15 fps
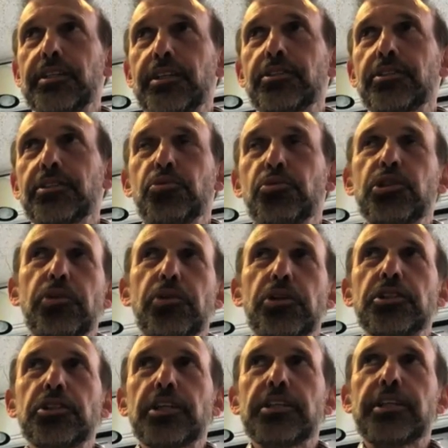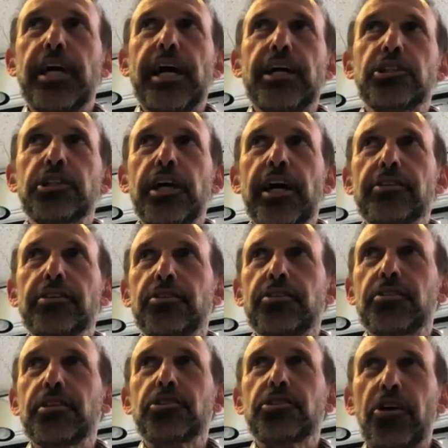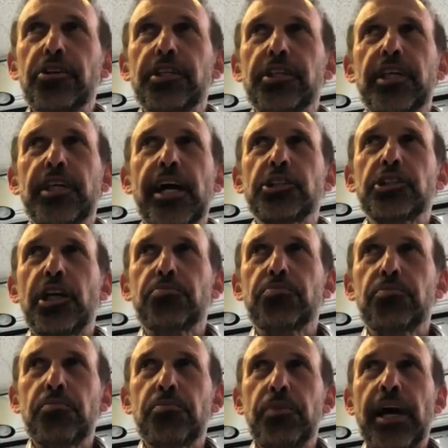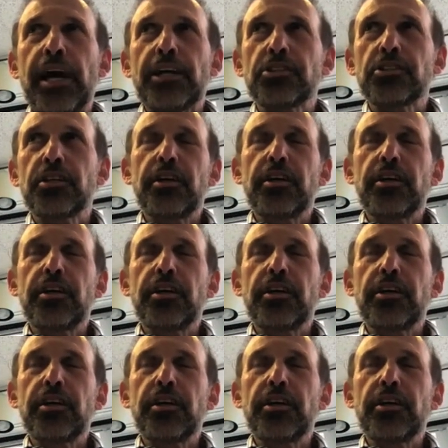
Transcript: some restrictions on cash out. It's hard to cash out of banks.